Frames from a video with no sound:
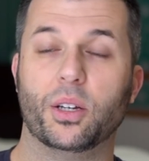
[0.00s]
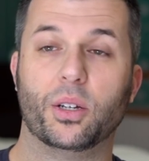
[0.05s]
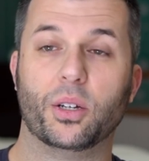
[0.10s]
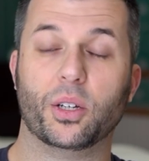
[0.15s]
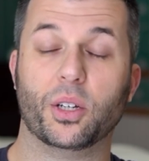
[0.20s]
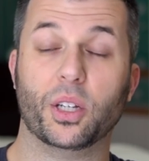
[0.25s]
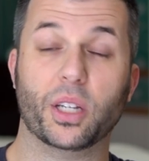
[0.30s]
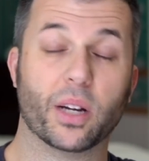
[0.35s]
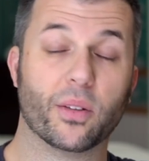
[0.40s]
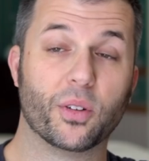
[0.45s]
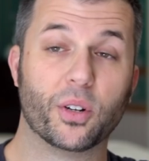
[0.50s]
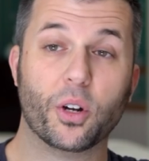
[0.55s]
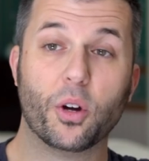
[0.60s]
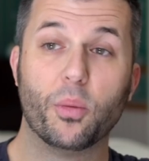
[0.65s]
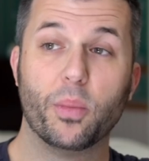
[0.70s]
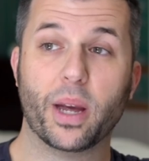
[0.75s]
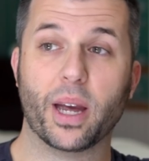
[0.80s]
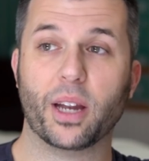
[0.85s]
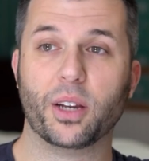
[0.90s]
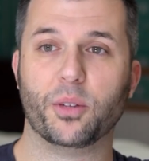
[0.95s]
you never know,
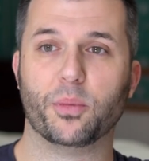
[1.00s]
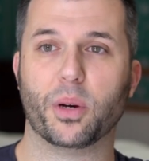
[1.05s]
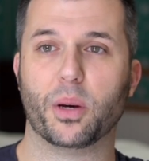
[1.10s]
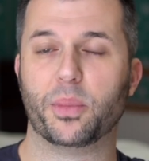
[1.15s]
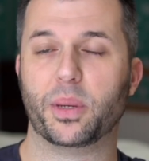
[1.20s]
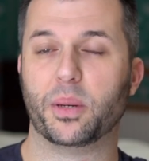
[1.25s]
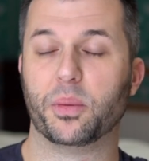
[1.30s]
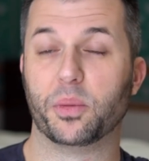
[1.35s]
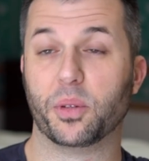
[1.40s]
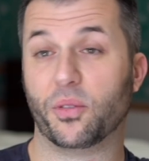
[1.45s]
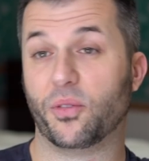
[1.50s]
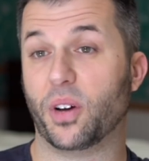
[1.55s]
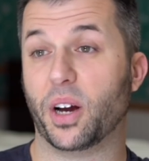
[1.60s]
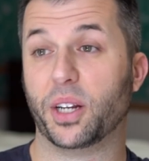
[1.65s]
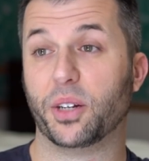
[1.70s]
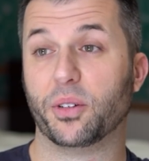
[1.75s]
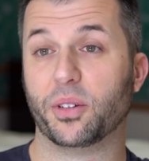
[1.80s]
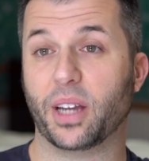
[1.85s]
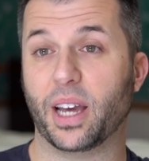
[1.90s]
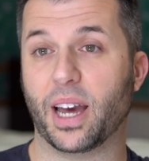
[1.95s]
man, you might be able to
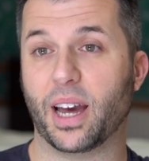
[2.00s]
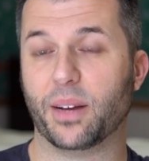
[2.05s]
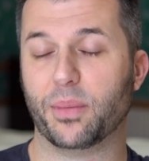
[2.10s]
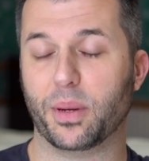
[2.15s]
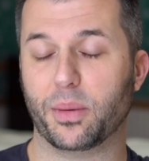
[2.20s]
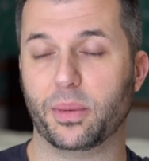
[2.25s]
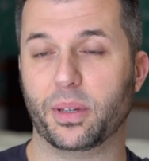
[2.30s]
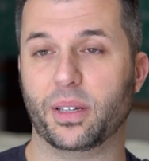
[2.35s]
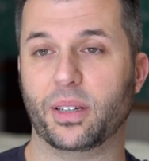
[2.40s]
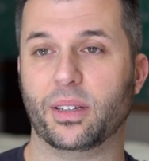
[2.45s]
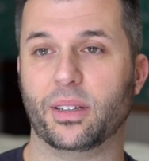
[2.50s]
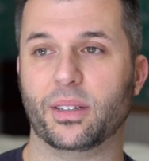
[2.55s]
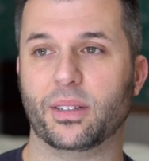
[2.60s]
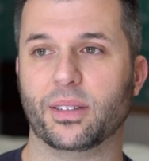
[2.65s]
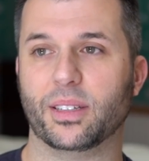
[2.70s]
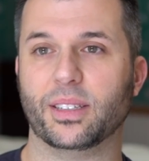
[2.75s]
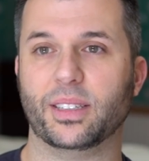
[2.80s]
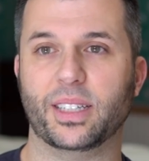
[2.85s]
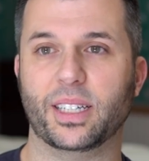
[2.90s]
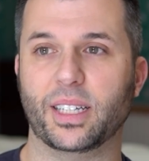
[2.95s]
find your dad. Maybe
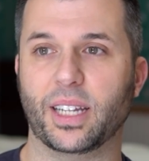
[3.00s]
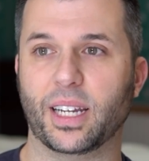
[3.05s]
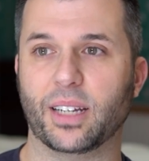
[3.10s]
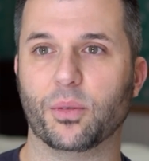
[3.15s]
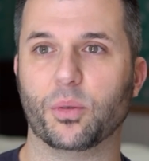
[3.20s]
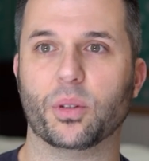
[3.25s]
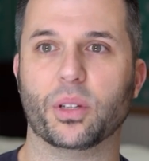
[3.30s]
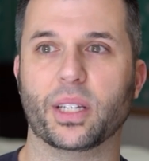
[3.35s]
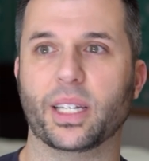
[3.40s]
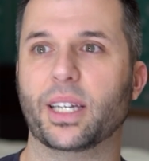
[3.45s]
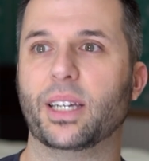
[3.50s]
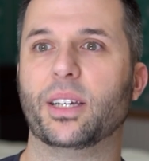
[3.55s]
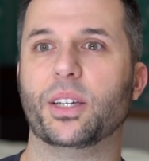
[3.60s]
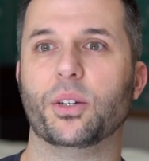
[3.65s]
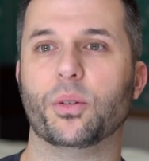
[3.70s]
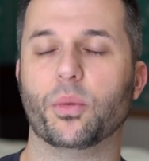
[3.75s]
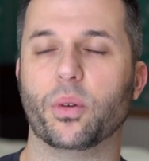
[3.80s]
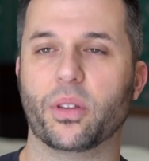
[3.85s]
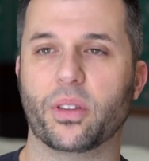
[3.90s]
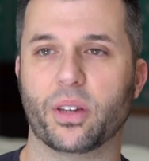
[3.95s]
the DNA will link
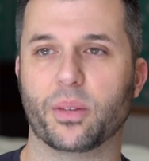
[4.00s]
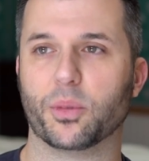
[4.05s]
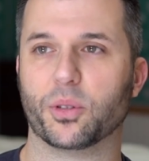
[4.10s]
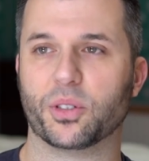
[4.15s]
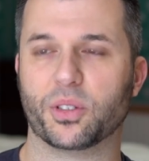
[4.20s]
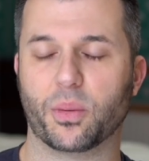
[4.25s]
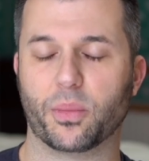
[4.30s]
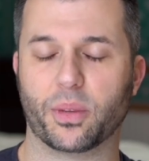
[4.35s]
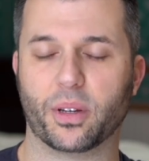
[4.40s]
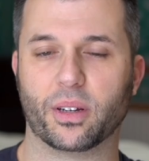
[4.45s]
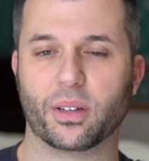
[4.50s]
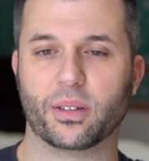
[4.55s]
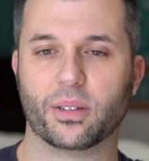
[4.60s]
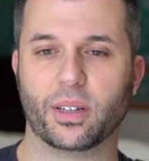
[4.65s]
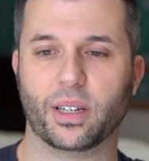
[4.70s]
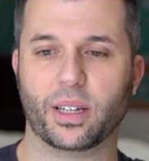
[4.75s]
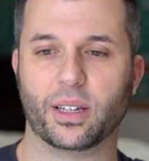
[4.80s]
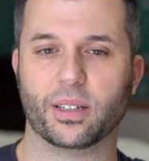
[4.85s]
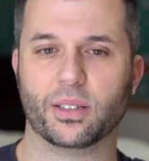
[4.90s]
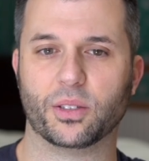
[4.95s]
you with him or something.
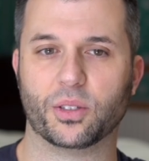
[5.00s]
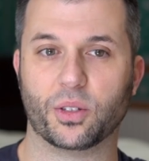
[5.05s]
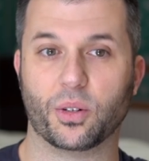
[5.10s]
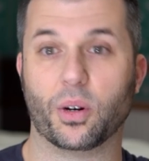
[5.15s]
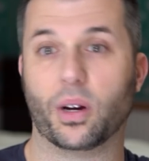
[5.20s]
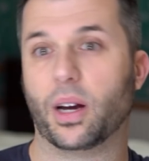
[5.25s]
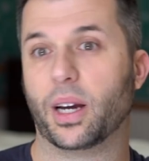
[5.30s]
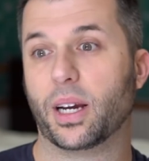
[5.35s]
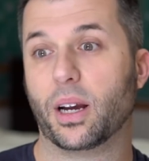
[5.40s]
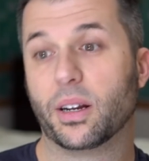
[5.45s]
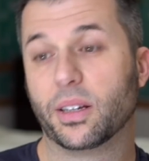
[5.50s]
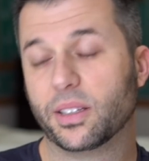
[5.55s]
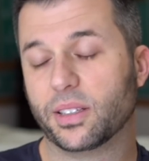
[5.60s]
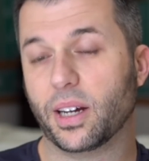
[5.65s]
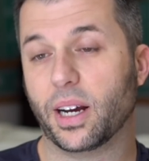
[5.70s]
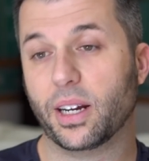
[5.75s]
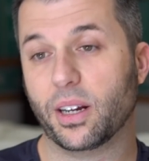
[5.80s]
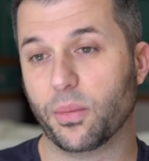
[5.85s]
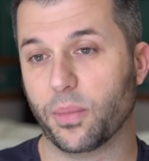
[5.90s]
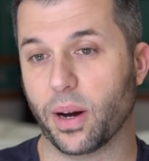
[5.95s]
And so I got
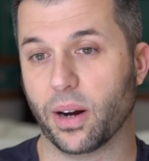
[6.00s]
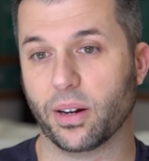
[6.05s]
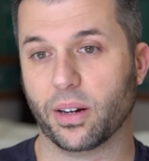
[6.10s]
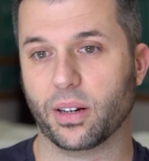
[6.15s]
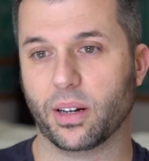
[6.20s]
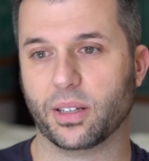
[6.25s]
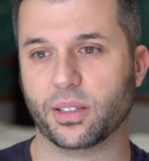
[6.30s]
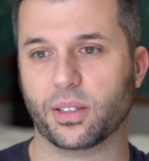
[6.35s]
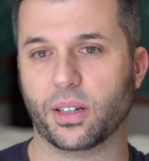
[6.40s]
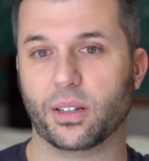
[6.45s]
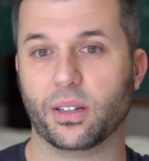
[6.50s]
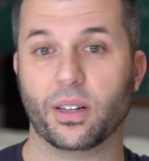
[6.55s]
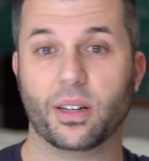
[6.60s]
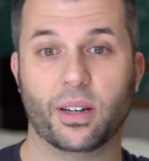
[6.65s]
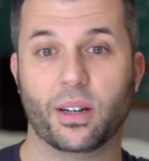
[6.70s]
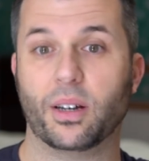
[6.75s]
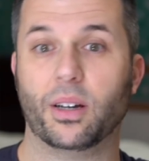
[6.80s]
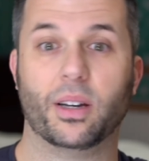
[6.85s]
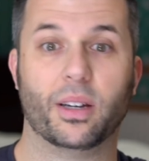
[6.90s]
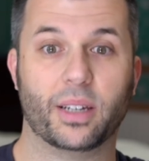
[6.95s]
excited about it, and I said,
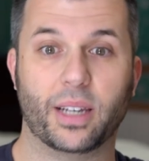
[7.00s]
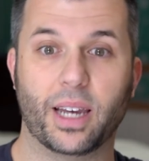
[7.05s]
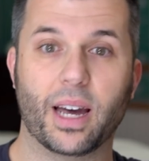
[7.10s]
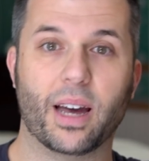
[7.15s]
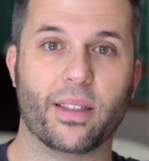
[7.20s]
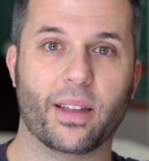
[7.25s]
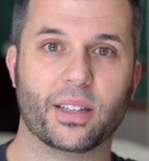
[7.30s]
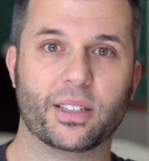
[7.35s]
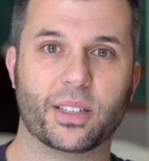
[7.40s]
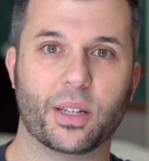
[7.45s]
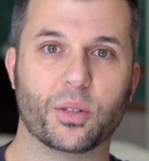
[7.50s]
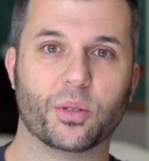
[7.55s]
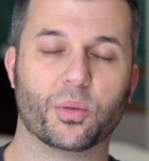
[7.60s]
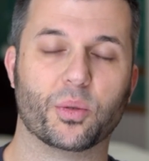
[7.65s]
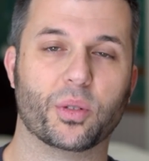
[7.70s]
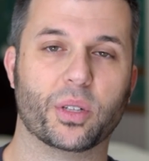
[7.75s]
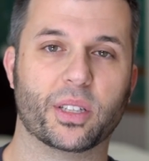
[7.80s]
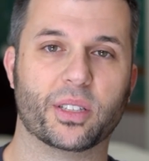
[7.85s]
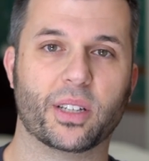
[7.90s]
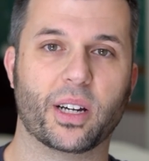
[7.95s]
yeah, that sounds
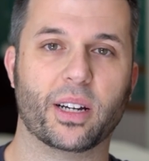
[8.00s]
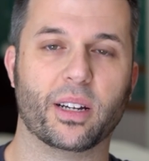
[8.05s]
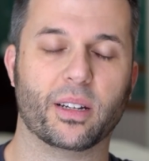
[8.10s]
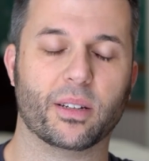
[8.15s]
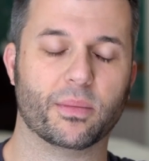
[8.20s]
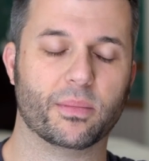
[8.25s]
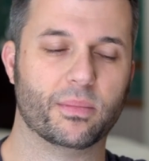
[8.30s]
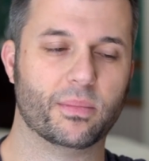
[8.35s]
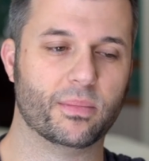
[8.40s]
really exciting.